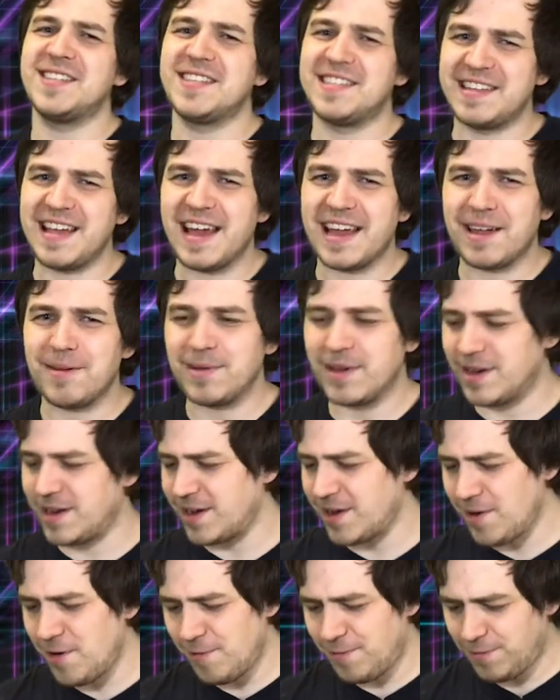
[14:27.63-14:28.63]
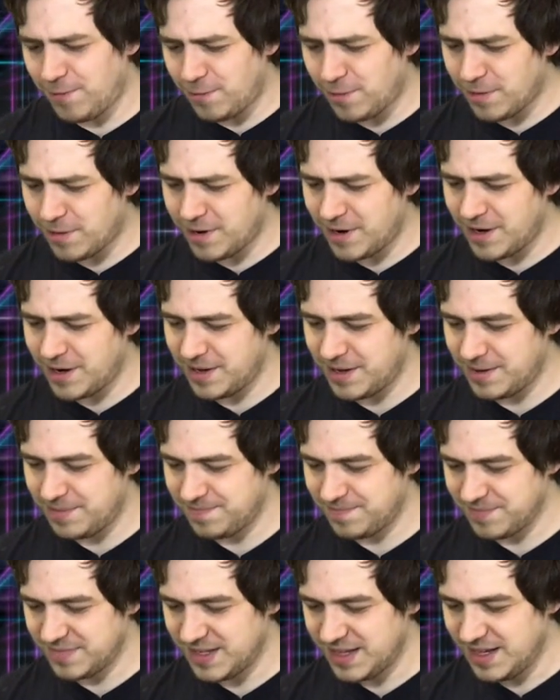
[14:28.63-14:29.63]
the stack I'm gonna go for,
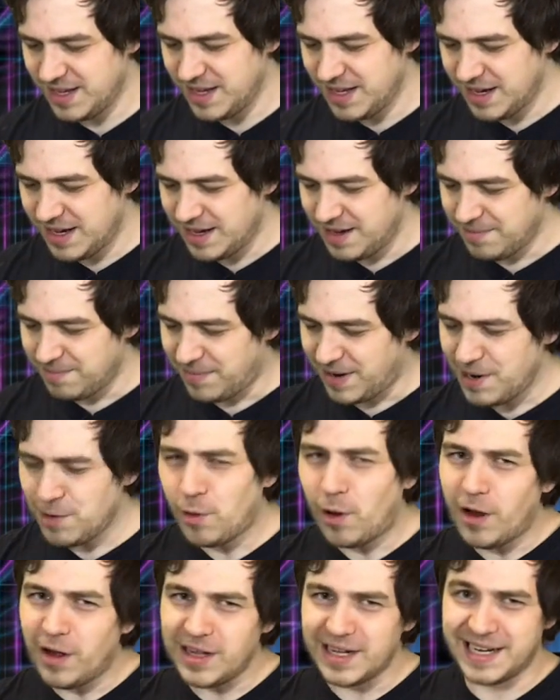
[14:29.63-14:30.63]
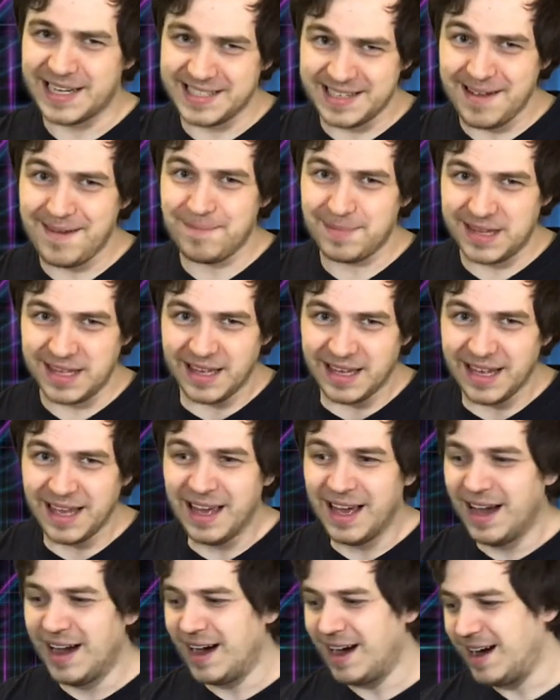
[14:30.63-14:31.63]
my wallet is empty.
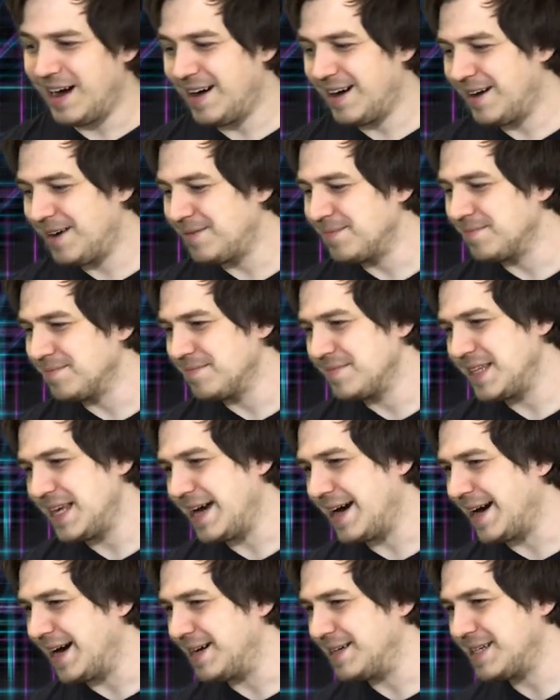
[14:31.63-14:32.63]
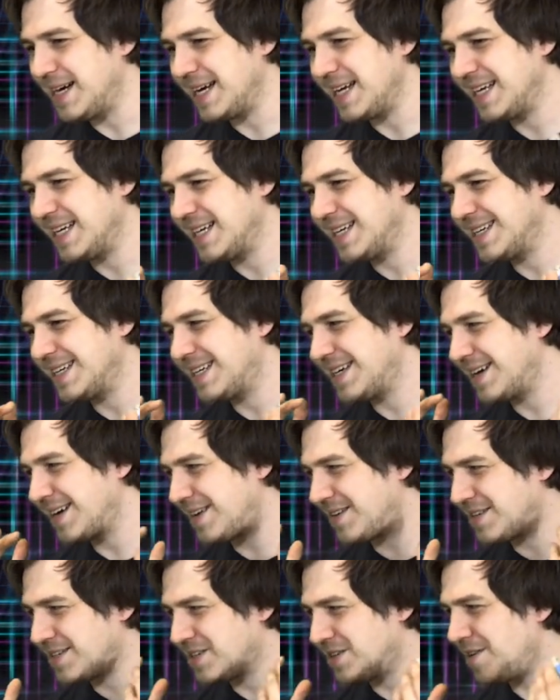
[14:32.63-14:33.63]
Um, yeah, I
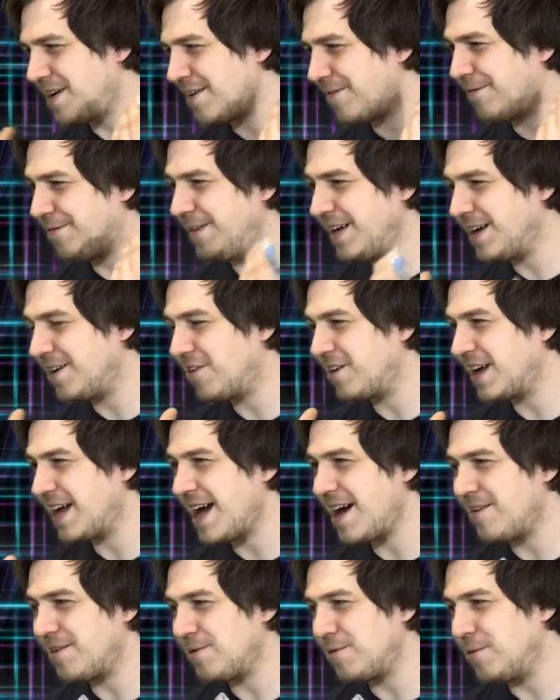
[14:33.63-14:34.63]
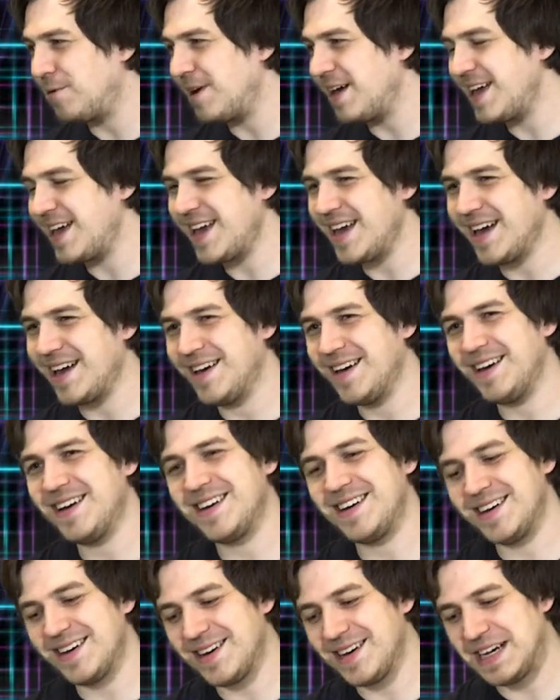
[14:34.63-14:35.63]
gotta try figuring out a way
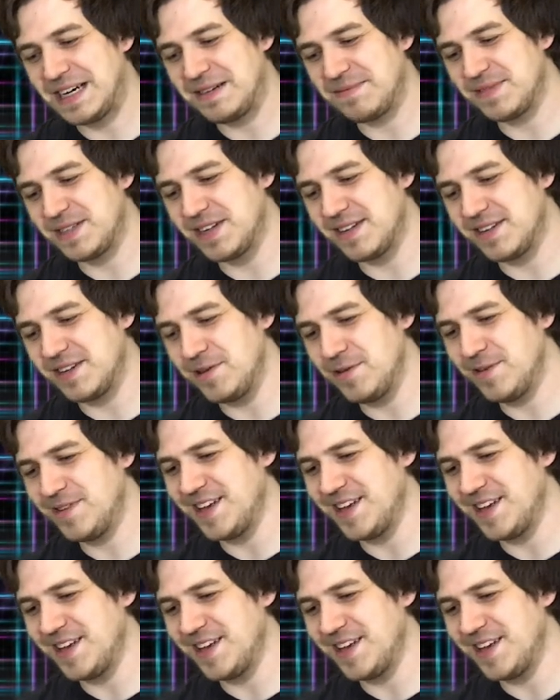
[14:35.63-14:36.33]
um, to do